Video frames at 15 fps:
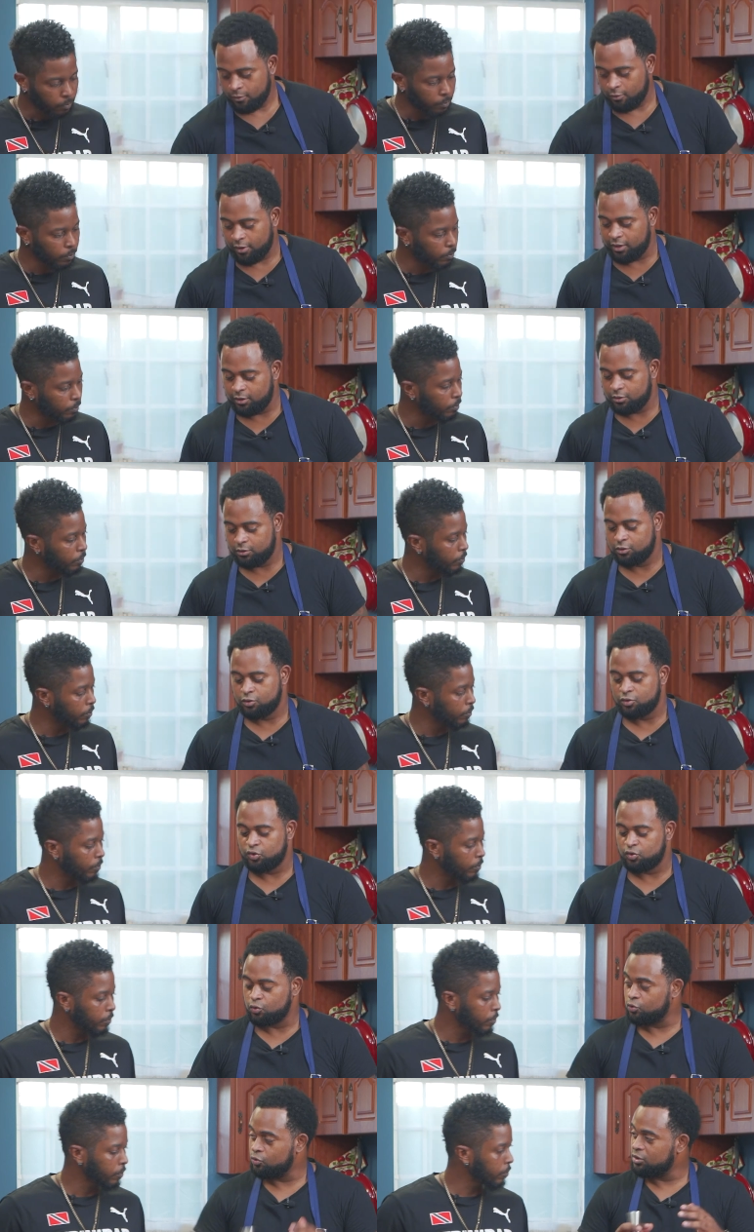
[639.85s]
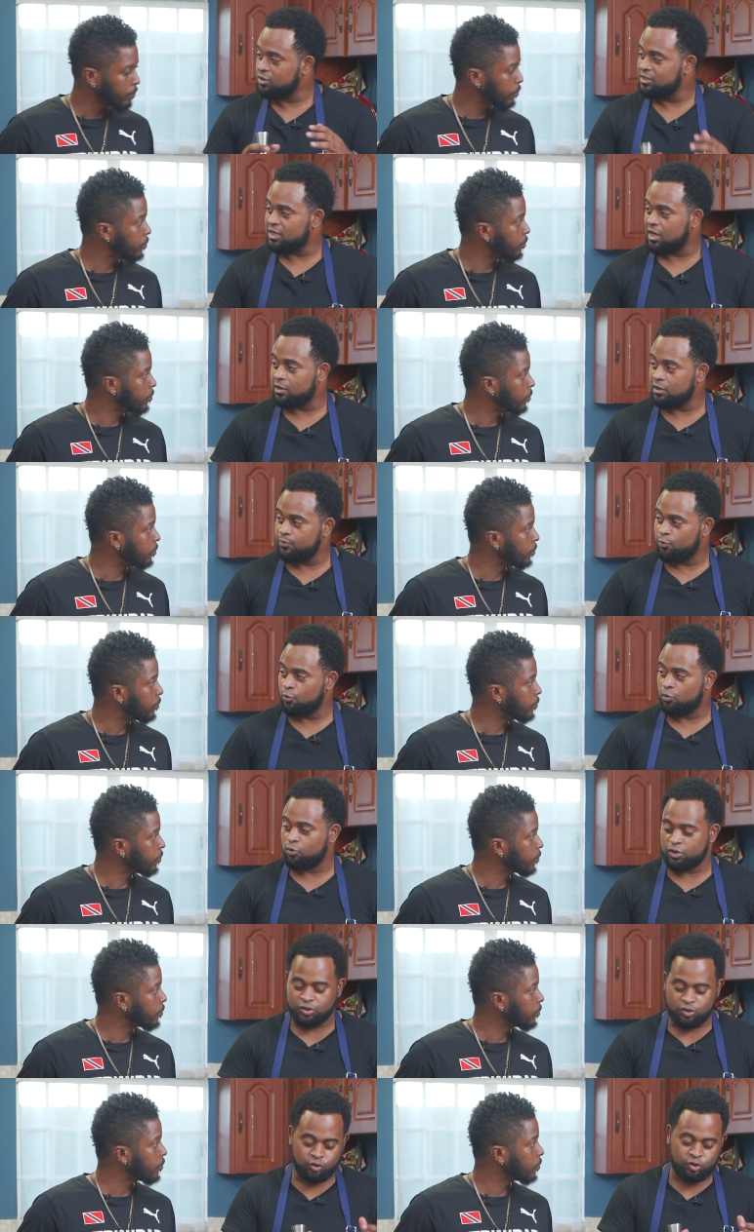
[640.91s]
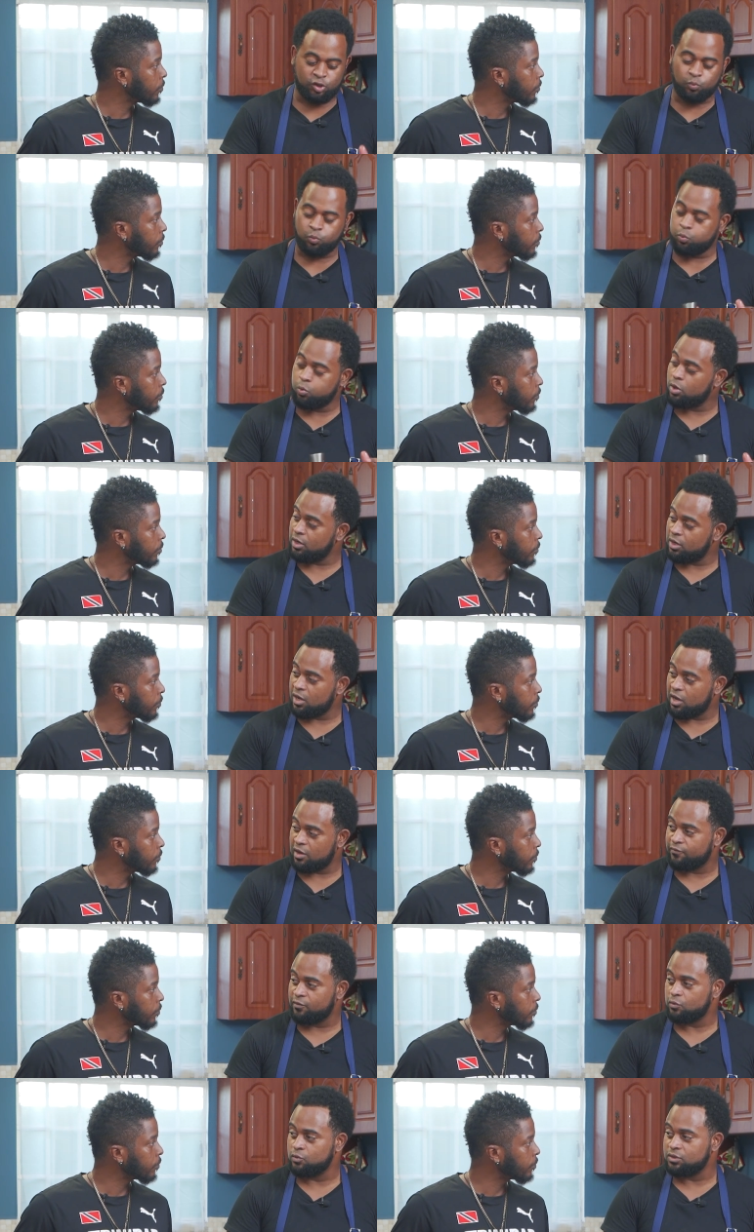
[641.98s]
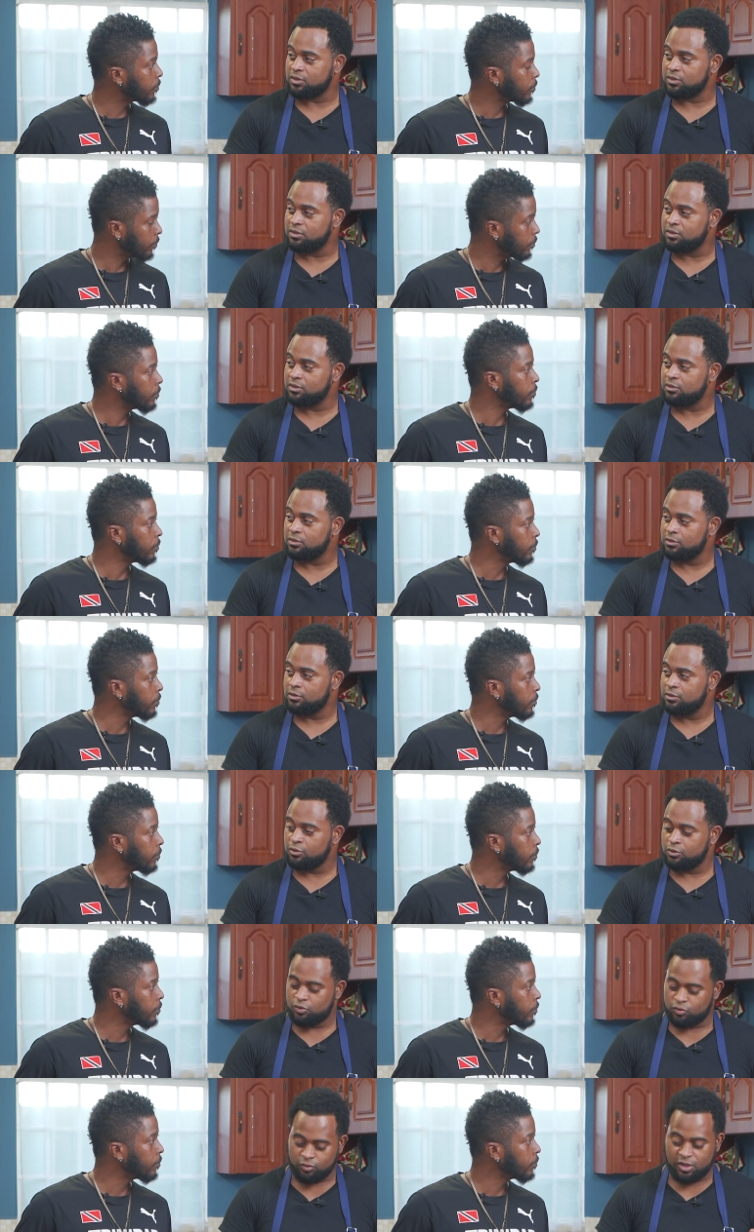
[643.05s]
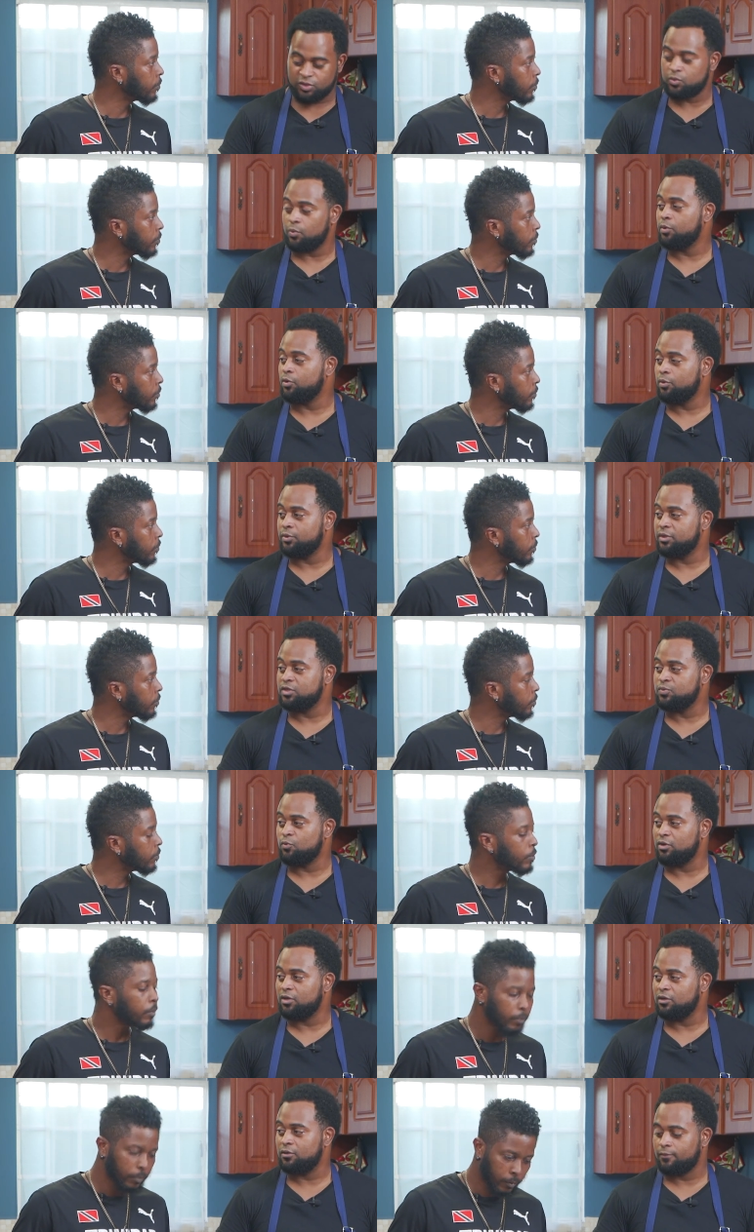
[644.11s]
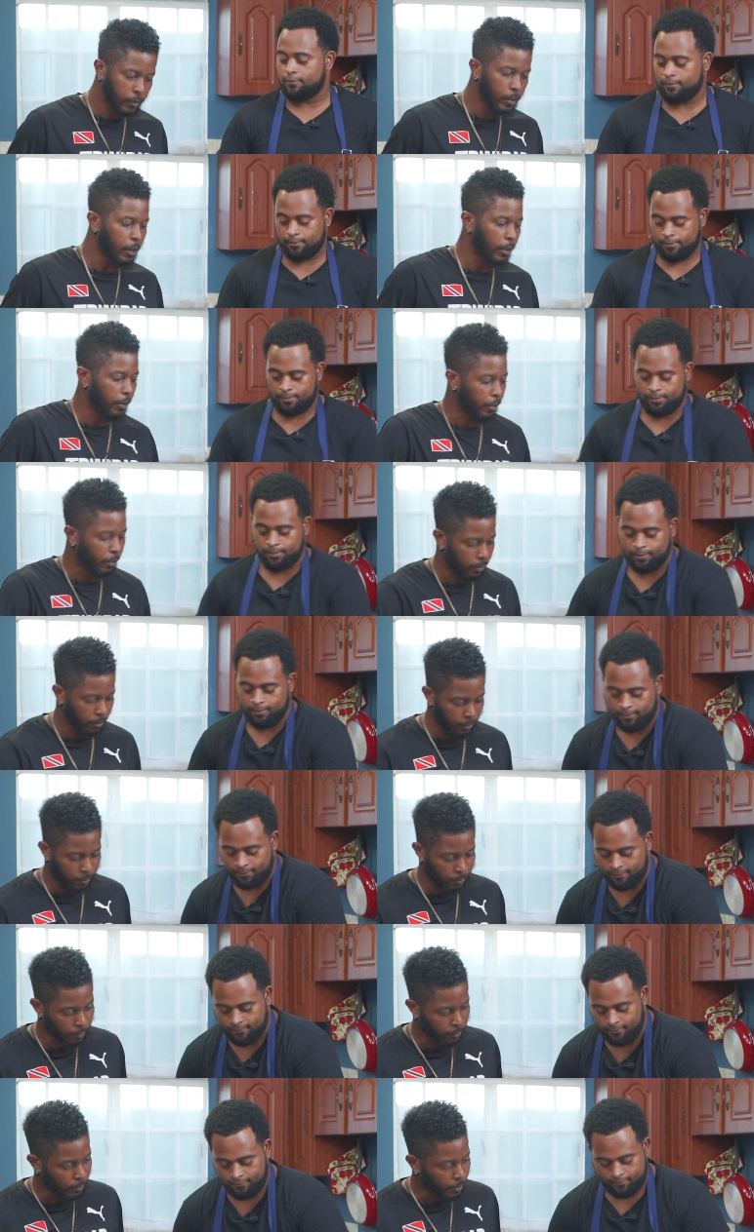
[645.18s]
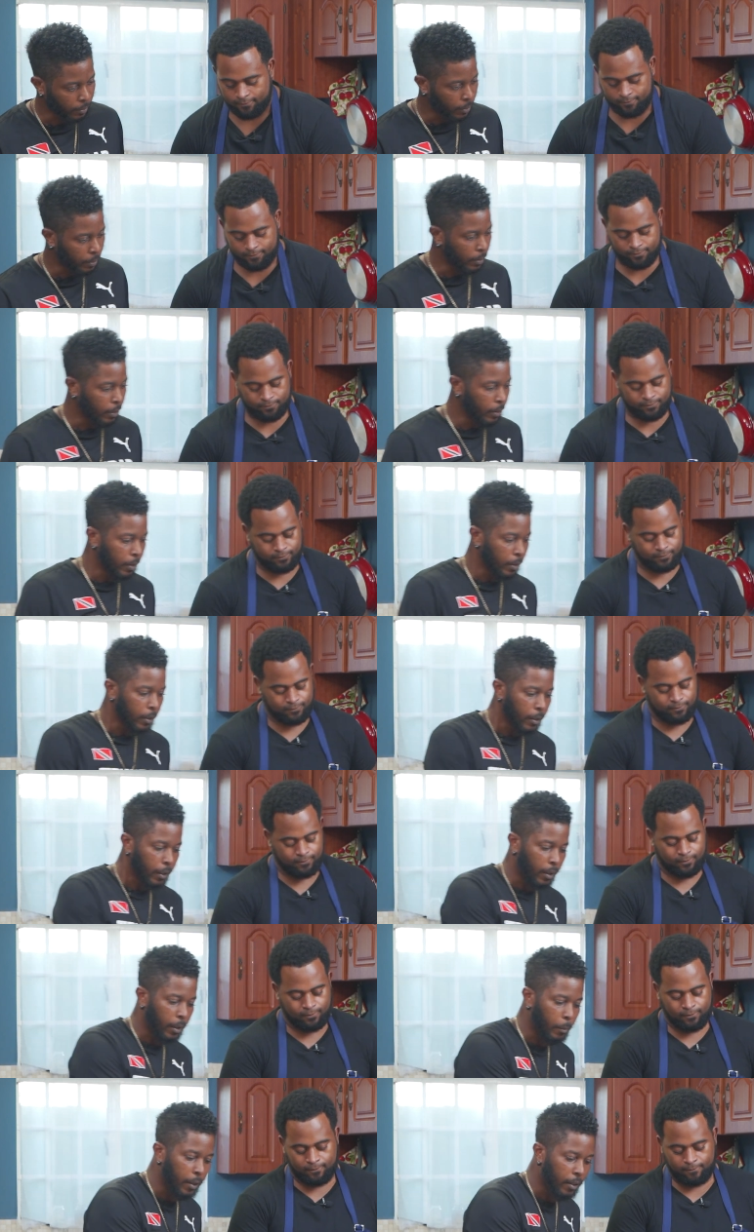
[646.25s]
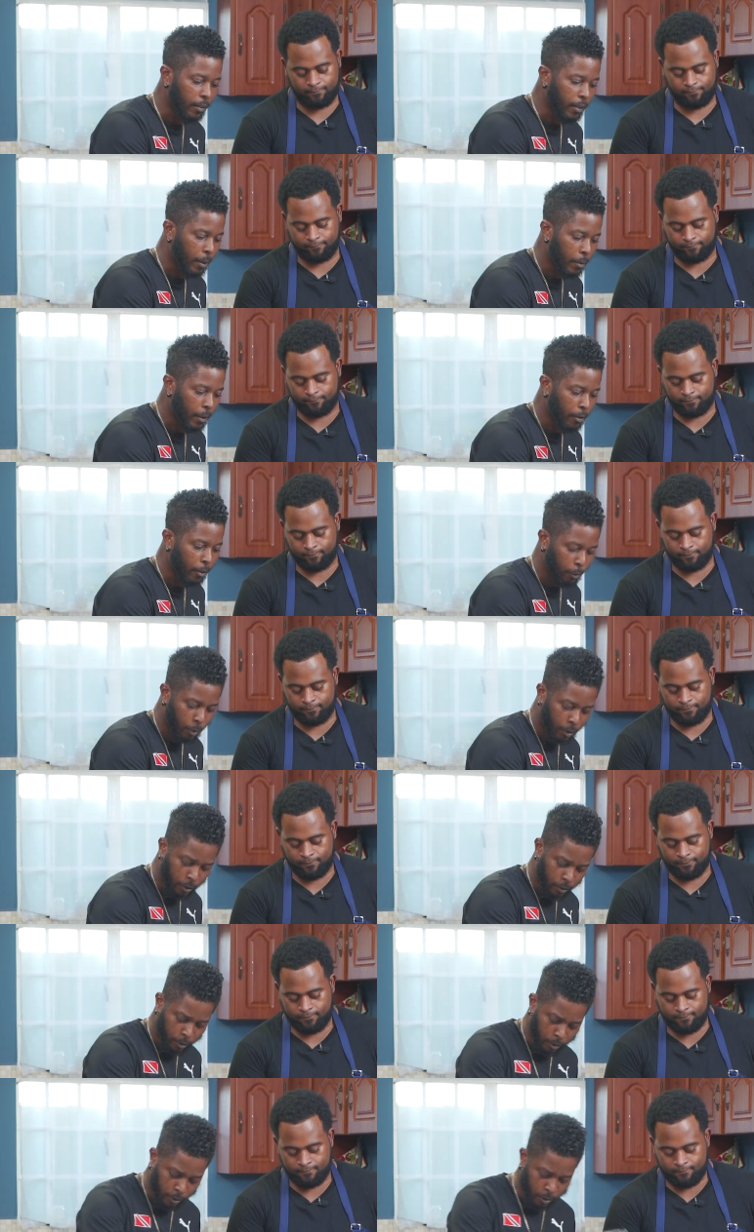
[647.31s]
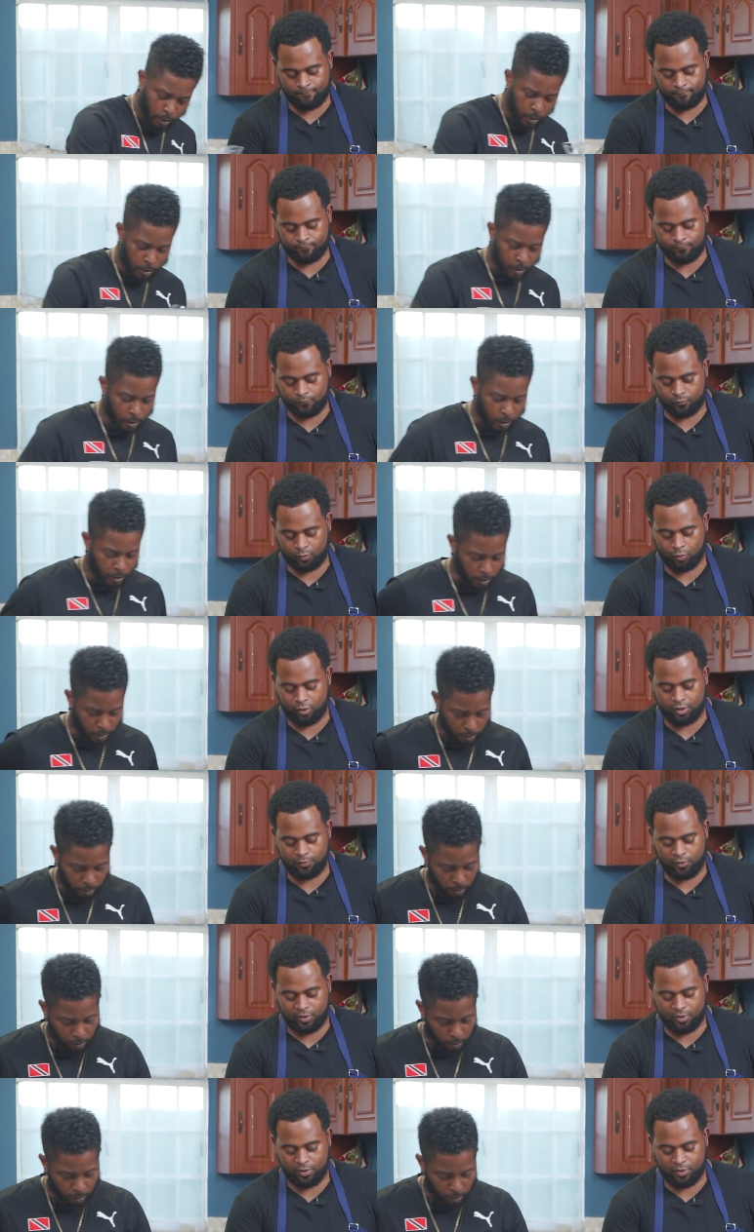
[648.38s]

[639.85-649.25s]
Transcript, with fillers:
Speaker 1: Right? So the standard pour is usually one and a half ounces.
Speaker 2: Mm-hmm.
Speaker 1: So that's what we're going with this morning.
Speaker 2: Nice. In the meantime, I just wanna
Speaker 1: go ahead and